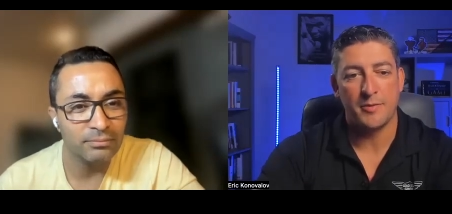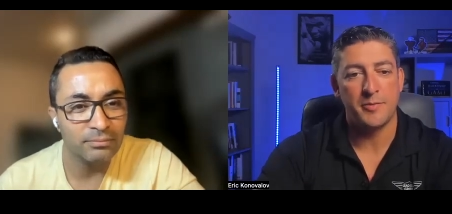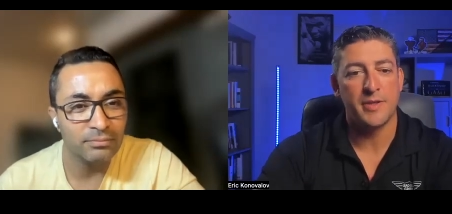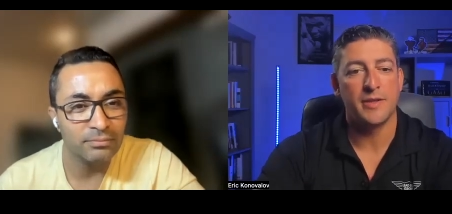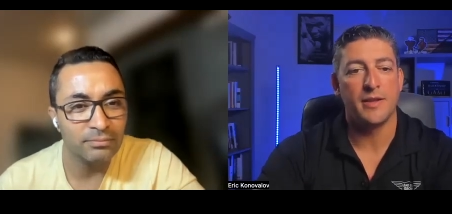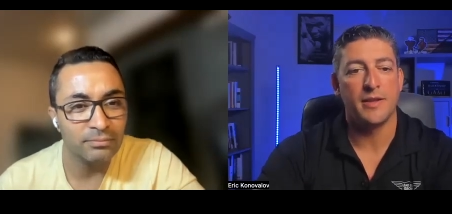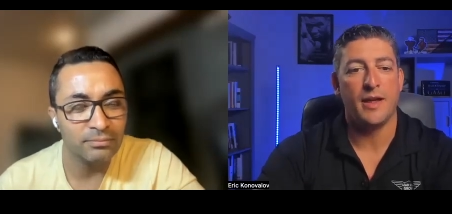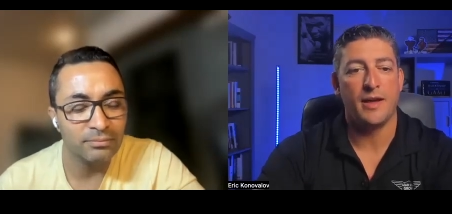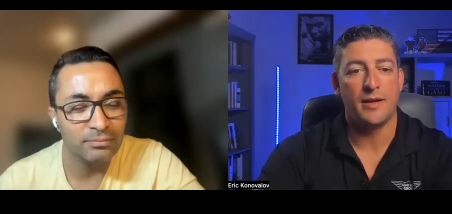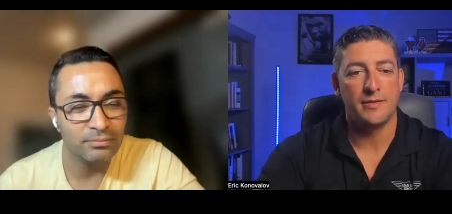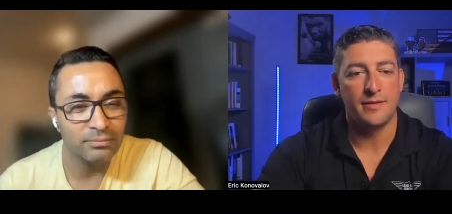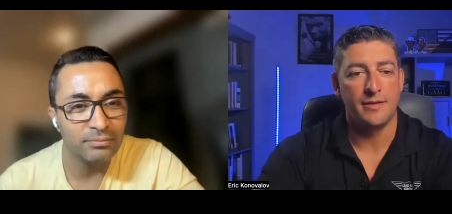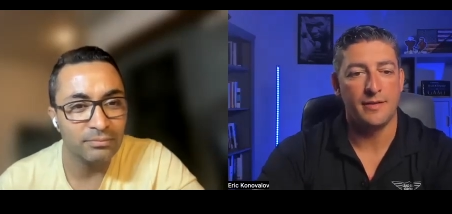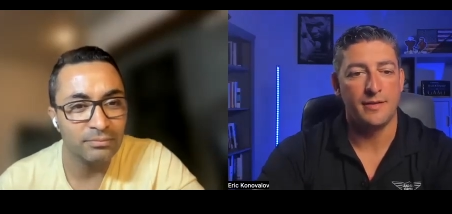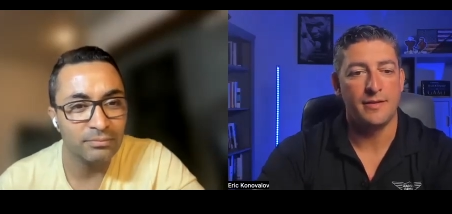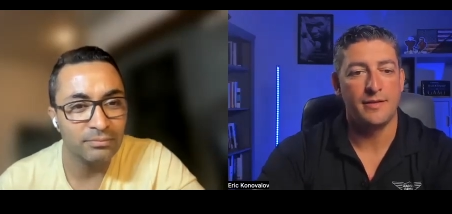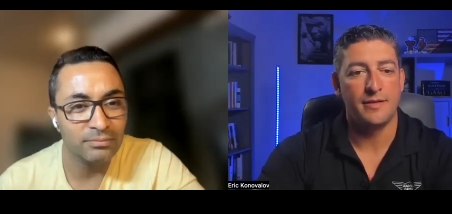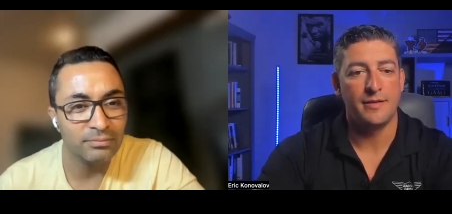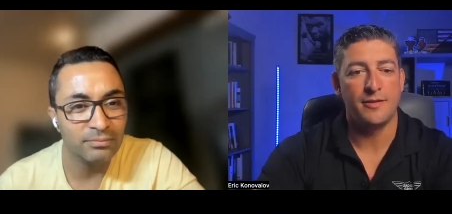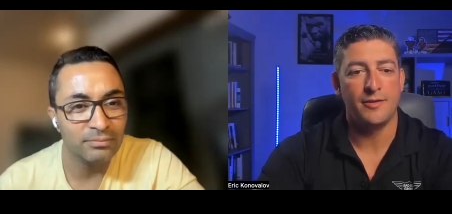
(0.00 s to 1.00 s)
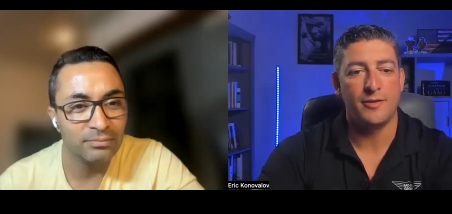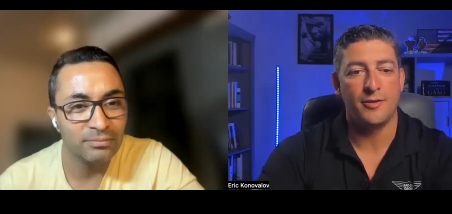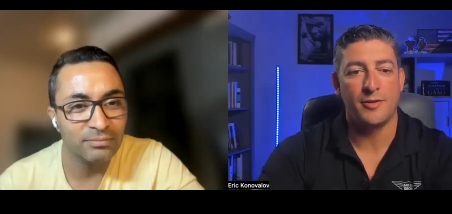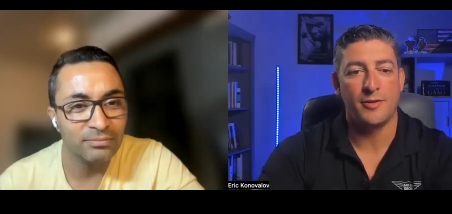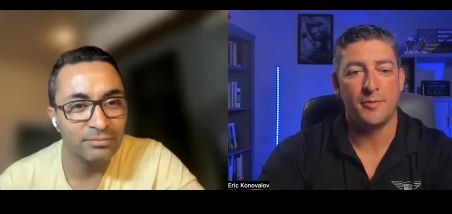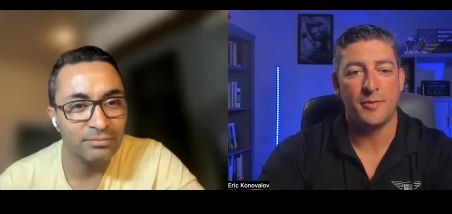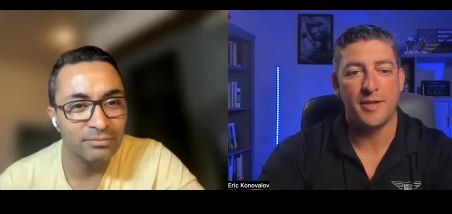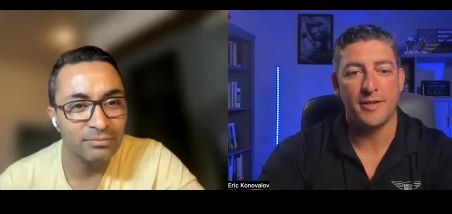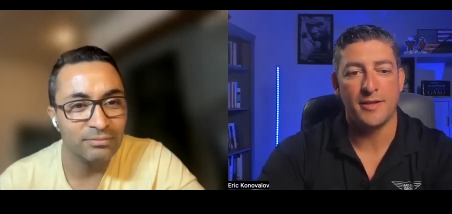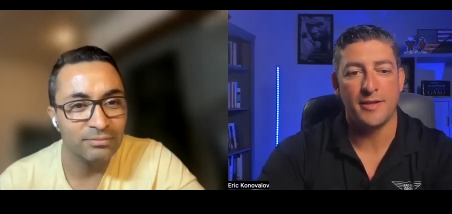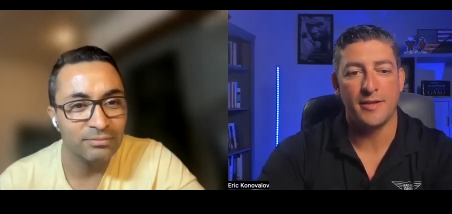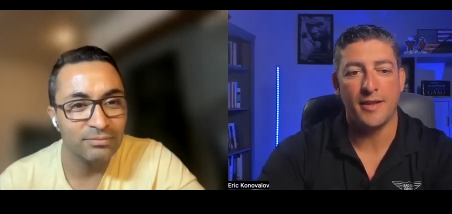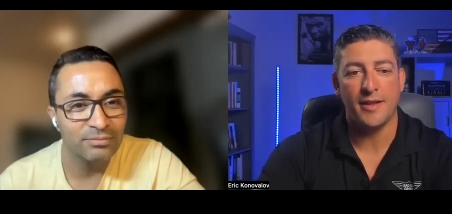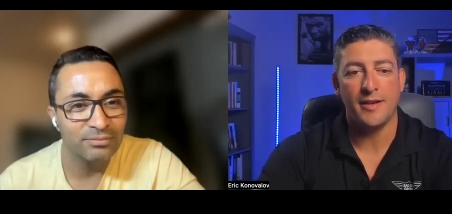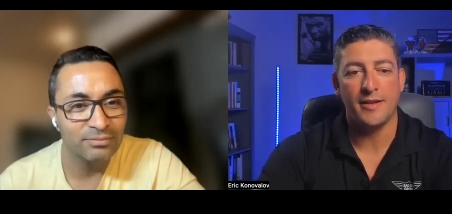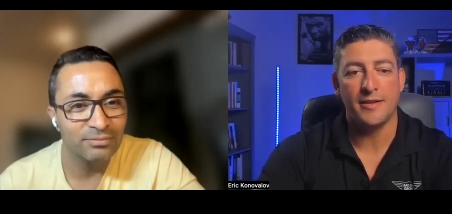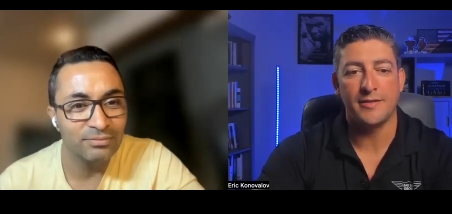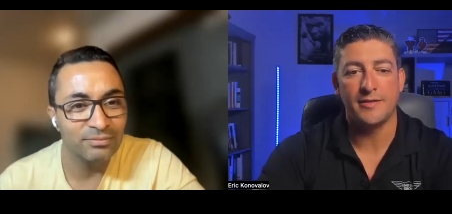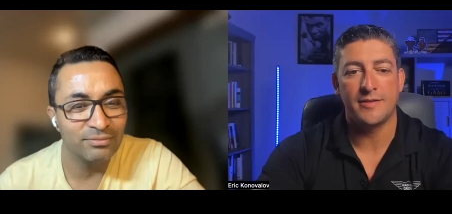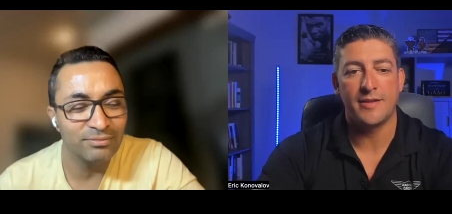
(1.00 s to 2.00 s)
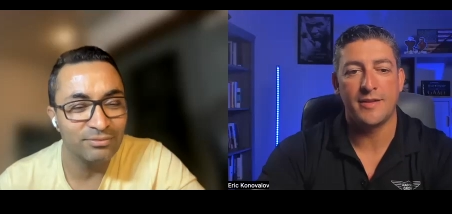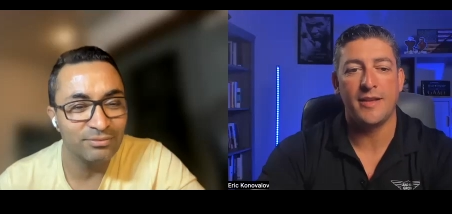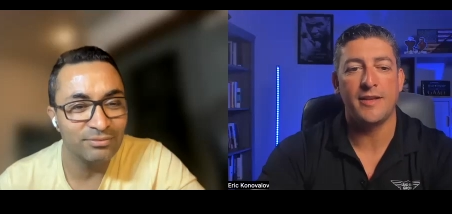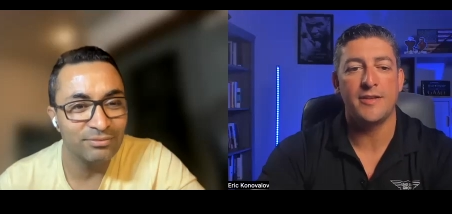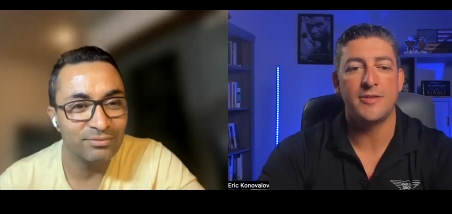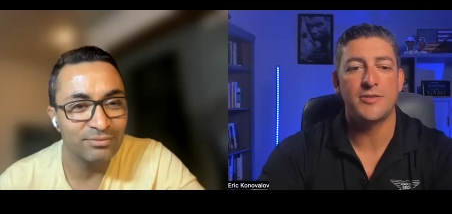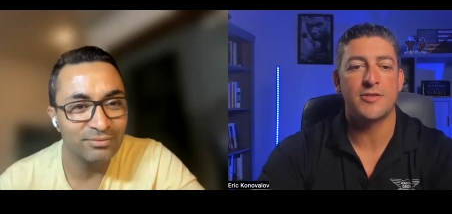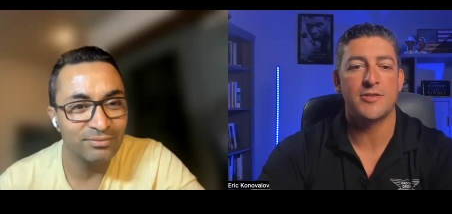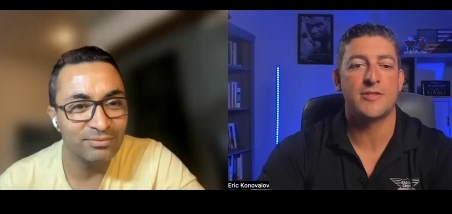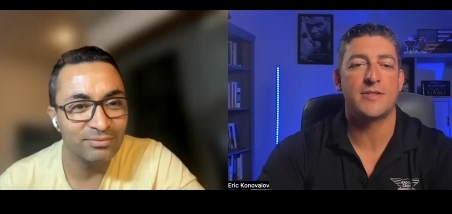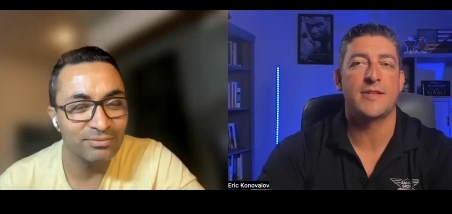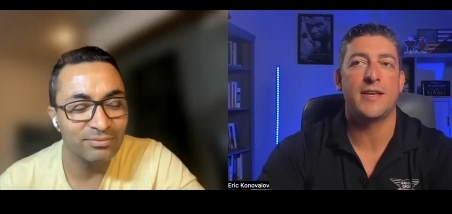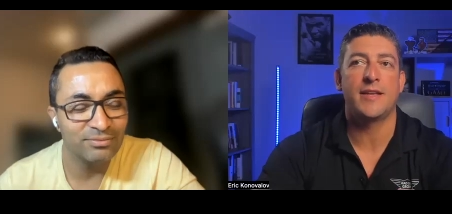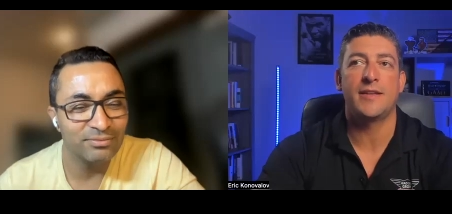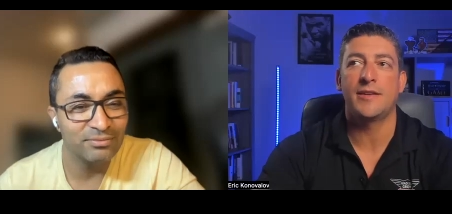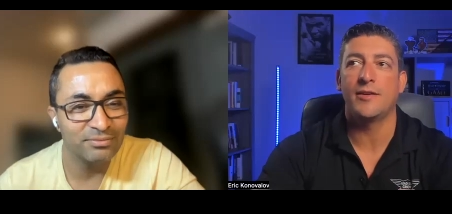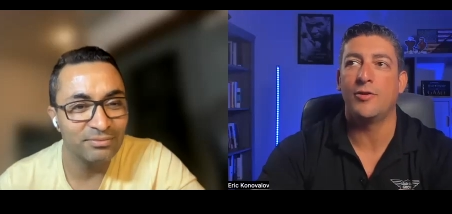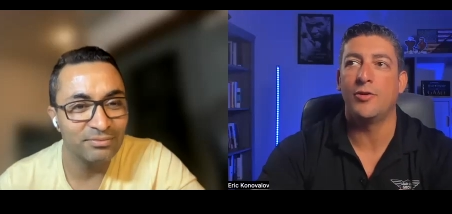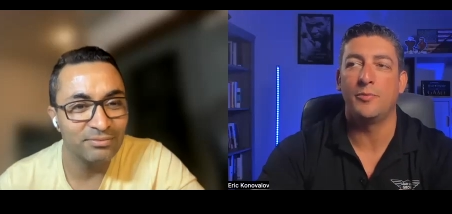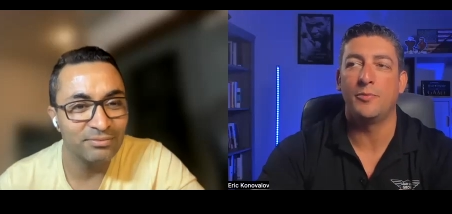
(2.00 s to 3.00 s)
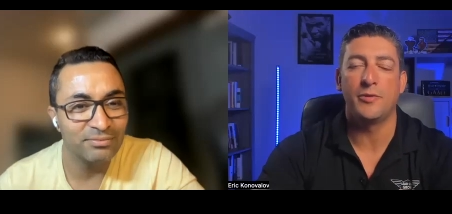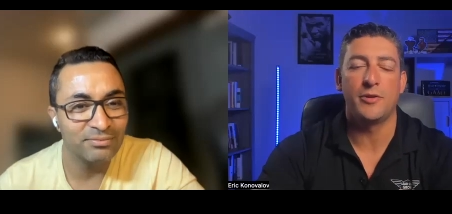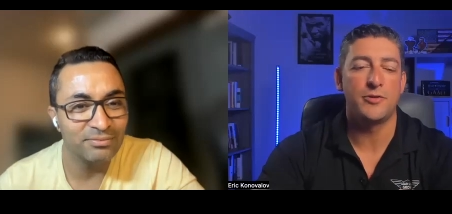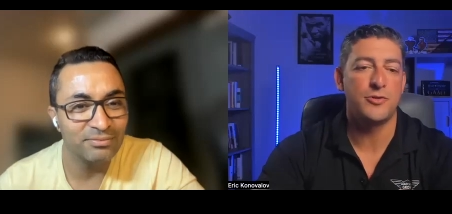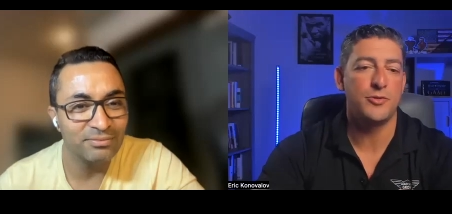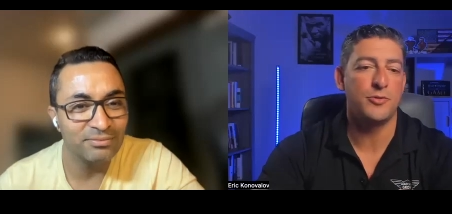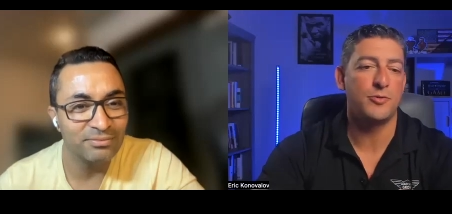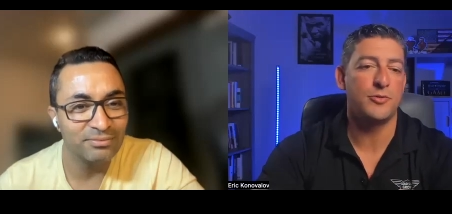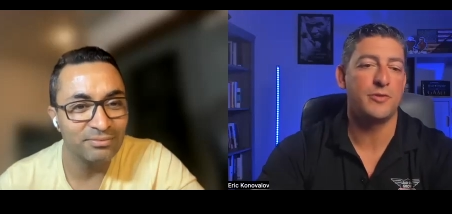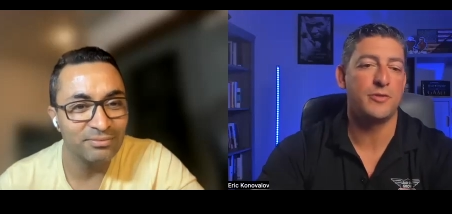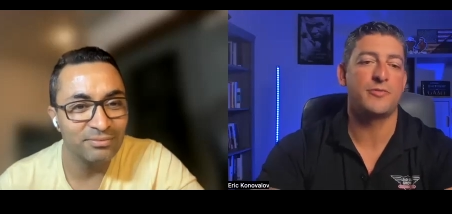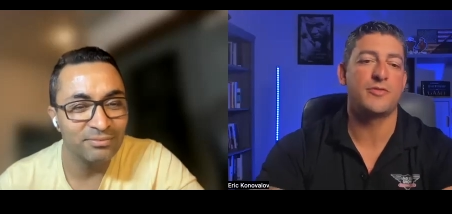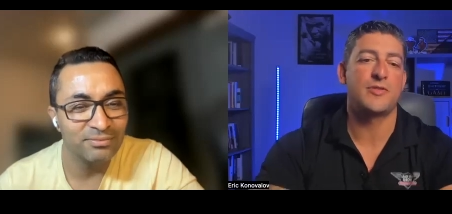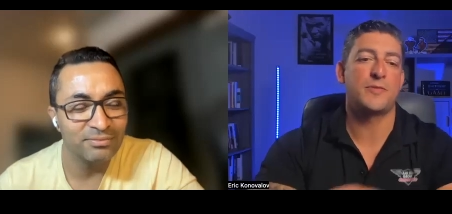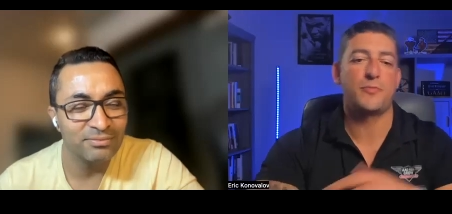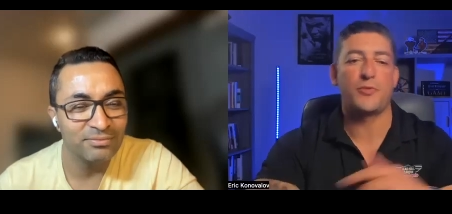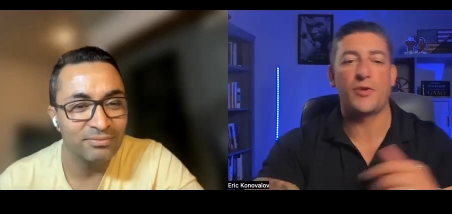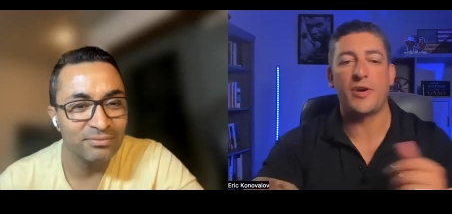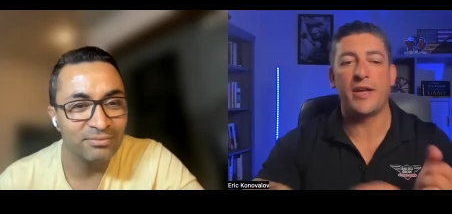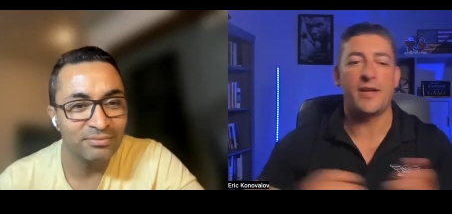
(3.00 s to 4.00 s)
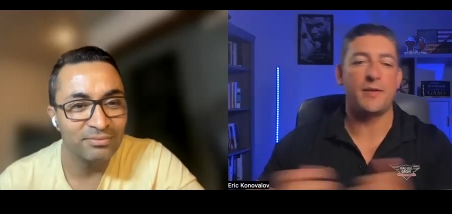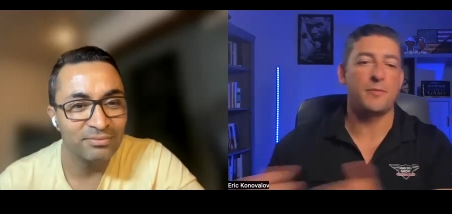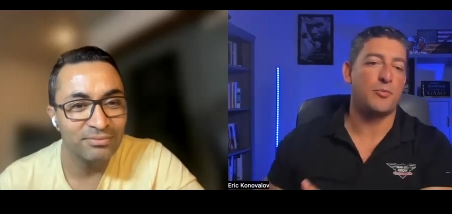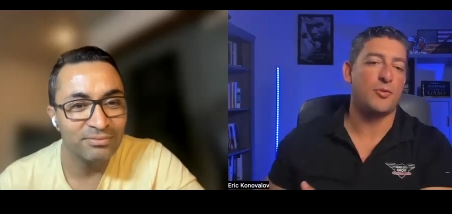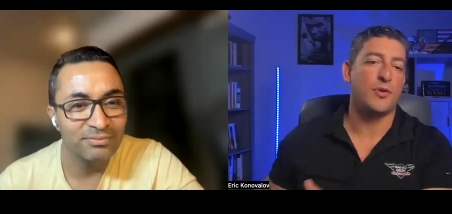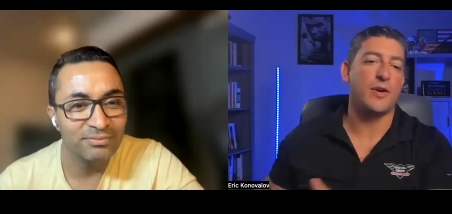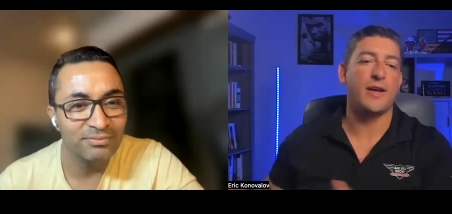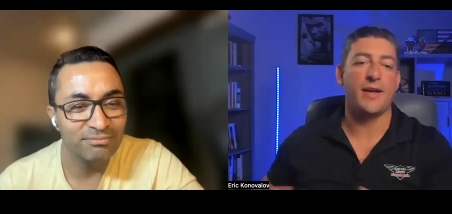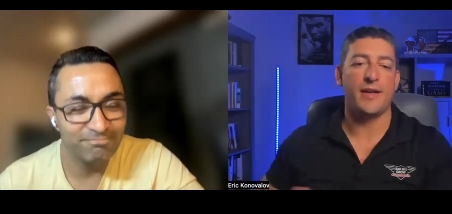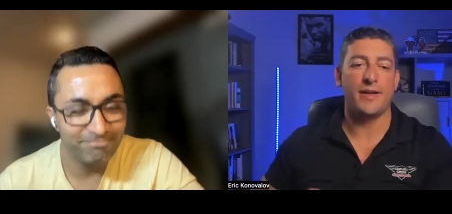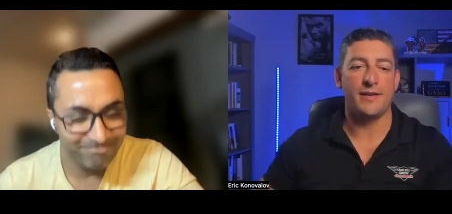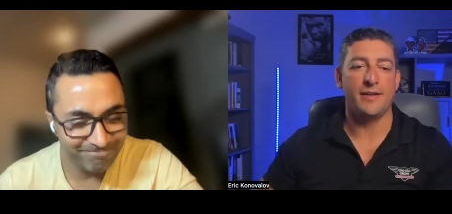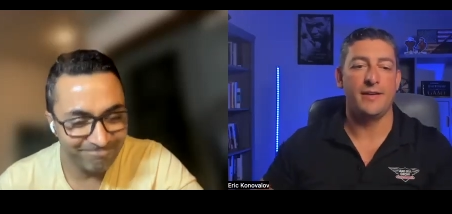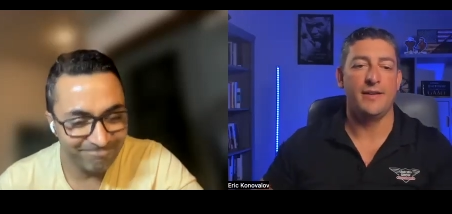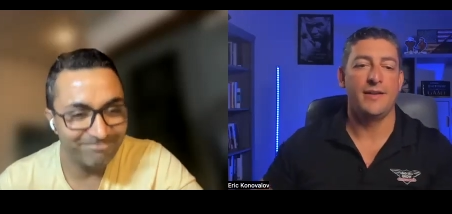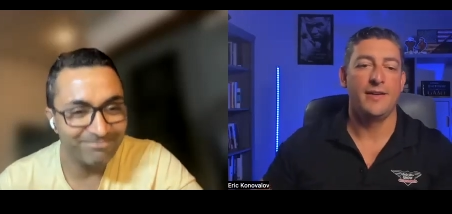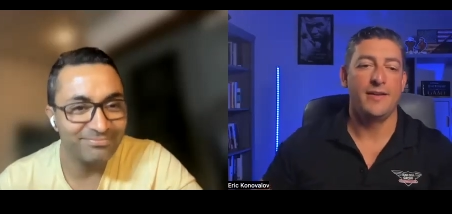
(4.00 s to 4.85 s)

Speaker 1: bin laden you know what i mean they didn't they didn't just send a whole platoon of spray and pray